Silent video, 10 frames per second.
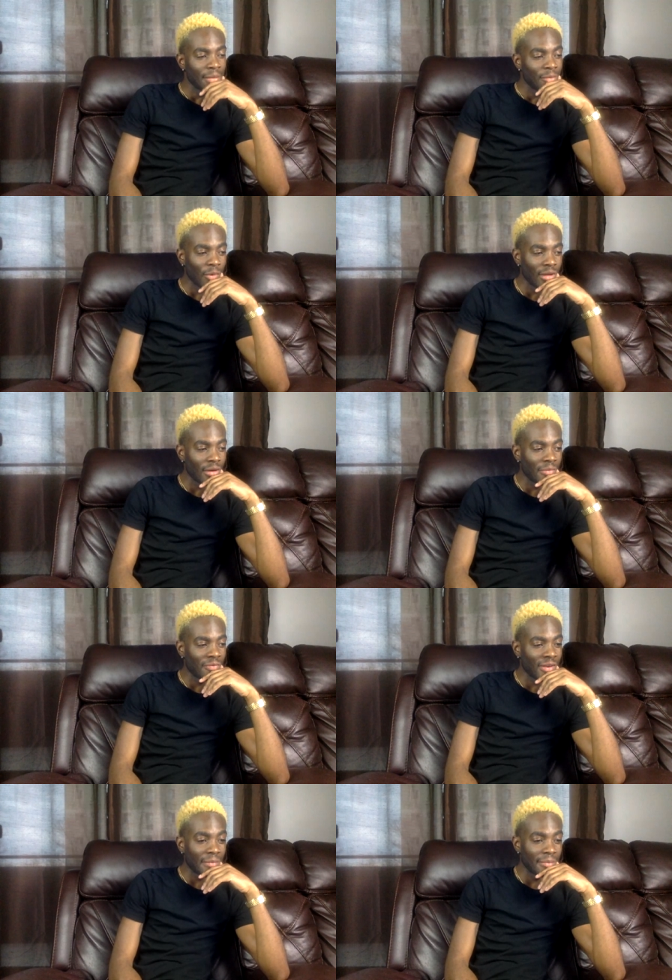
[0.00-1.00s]
I wake
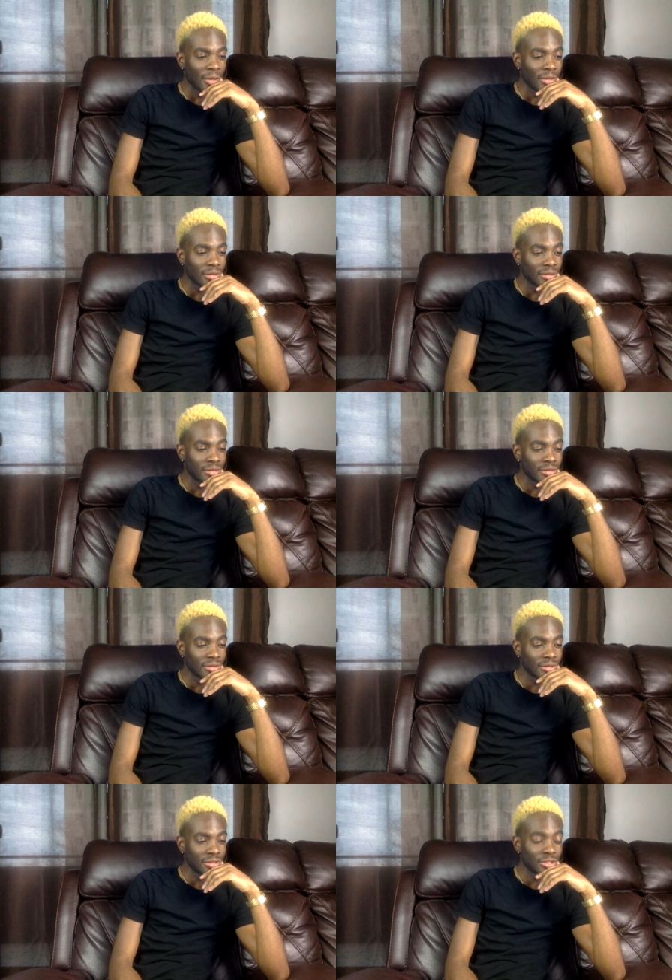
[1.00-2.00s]
up from about
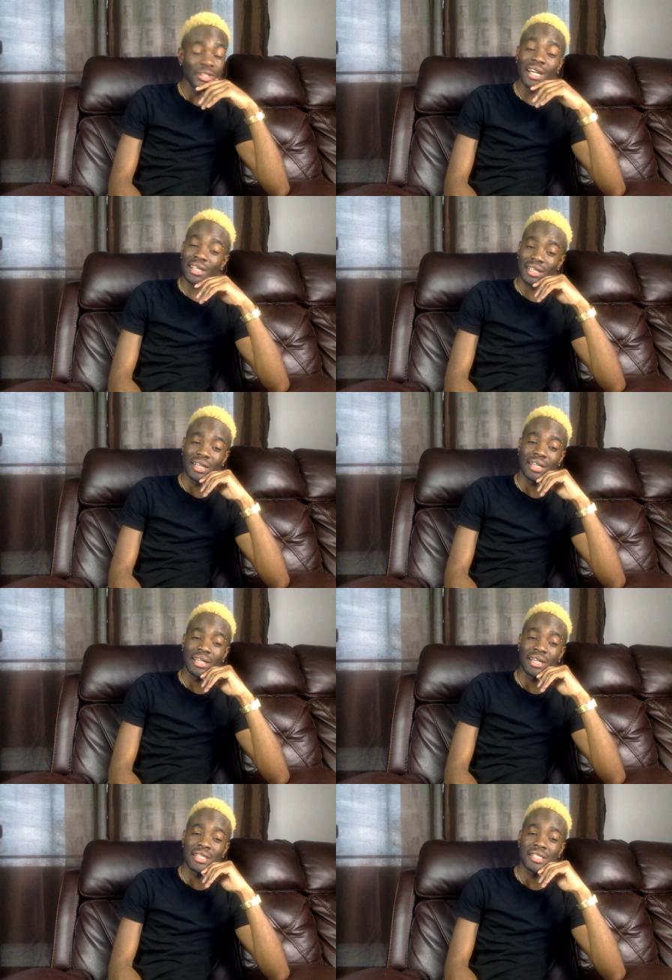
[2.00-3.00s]
three o'clock
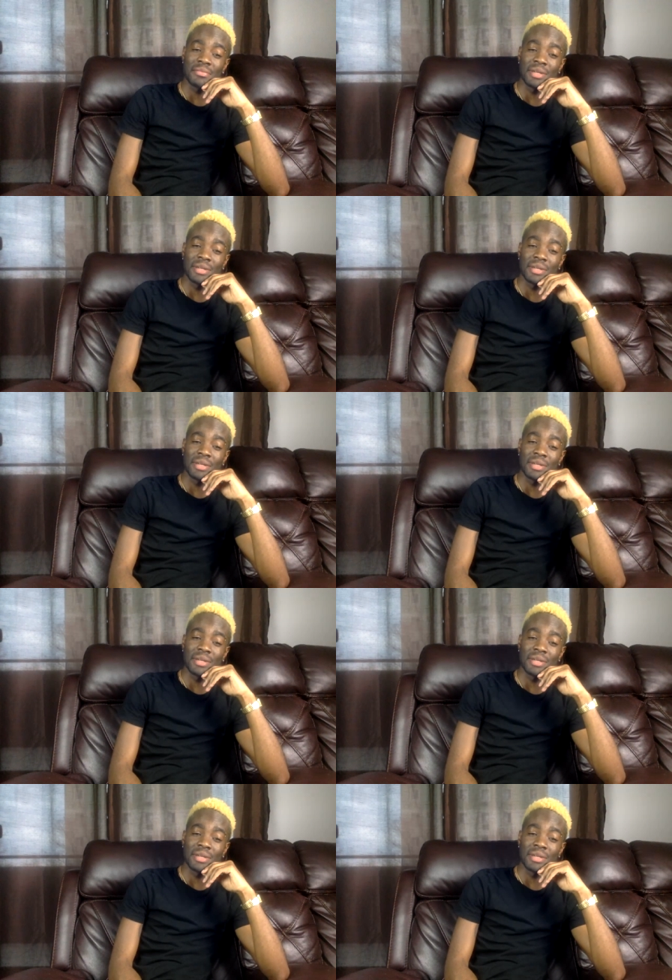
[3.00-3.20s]
as